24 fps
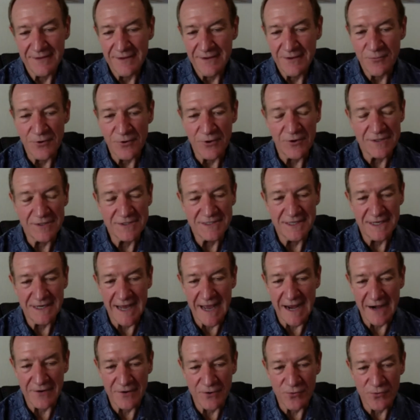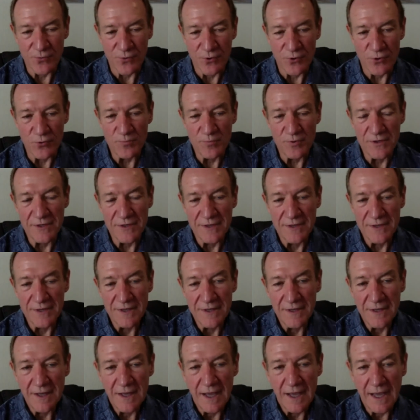We all sit down in a group.
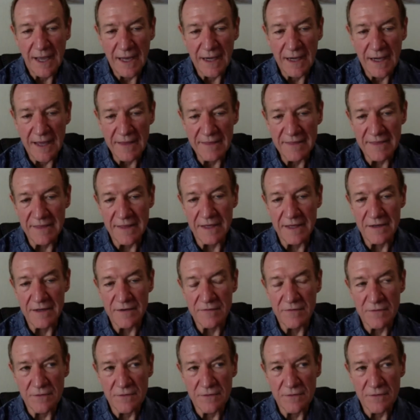And I think